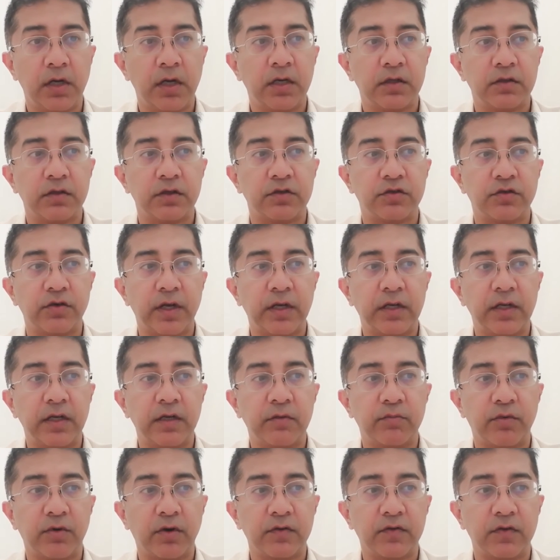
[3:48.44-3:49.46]
The training
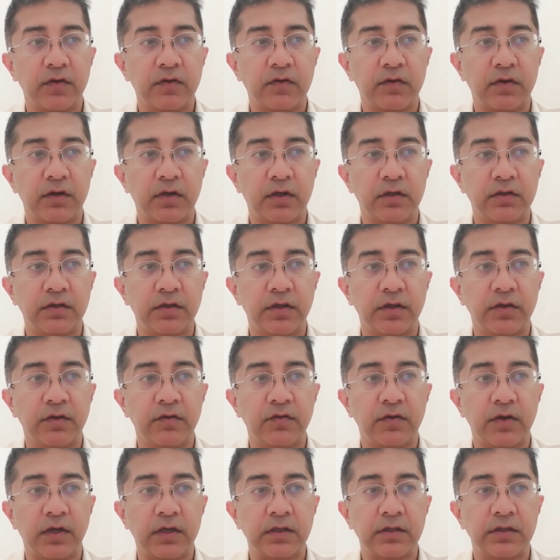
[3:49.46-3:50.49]
process
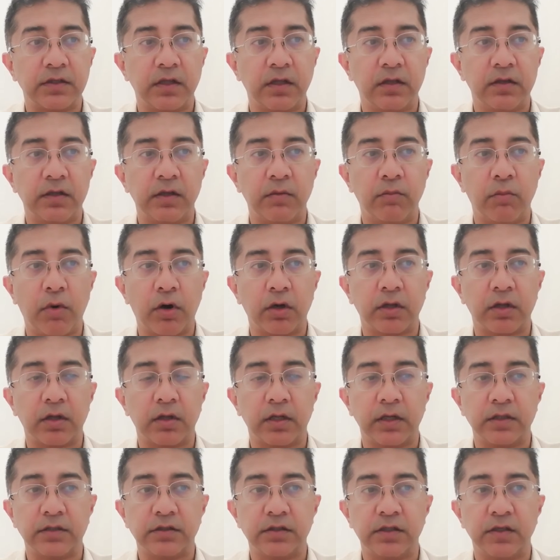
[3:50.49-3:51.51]
continues until the model
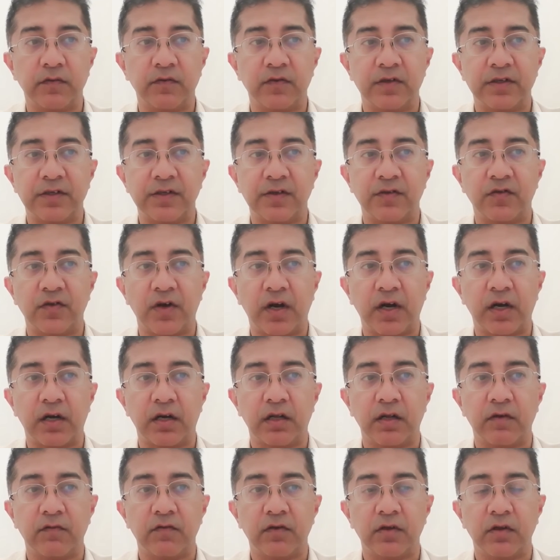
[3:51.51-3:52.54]
achieves a desired
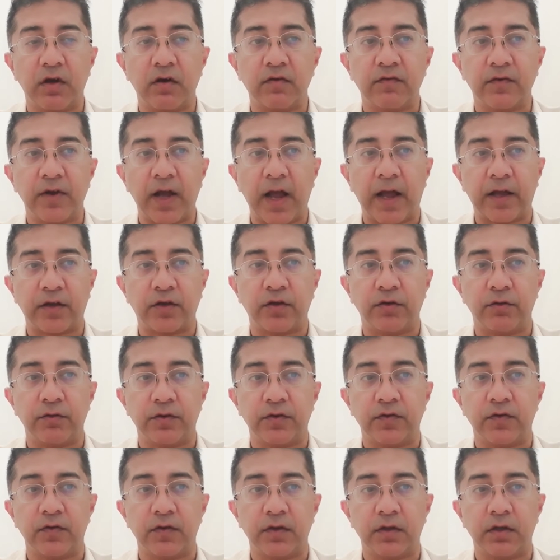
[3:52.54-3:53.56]
level of
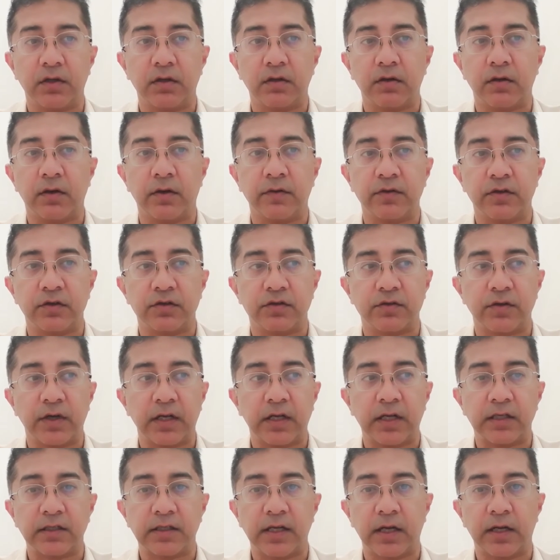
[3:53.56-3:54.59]
accuracy on the
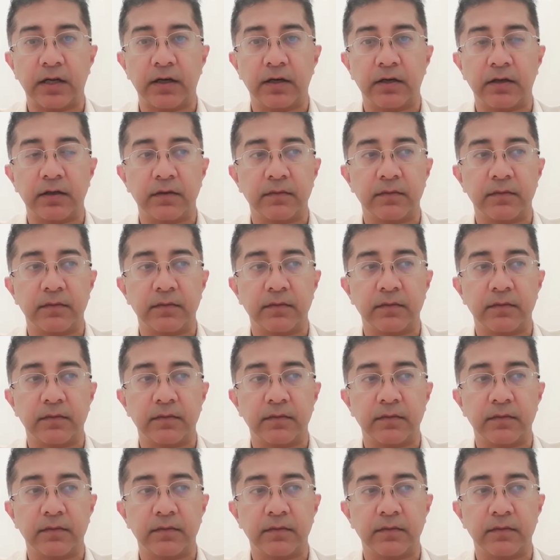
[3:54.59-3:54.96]
training data.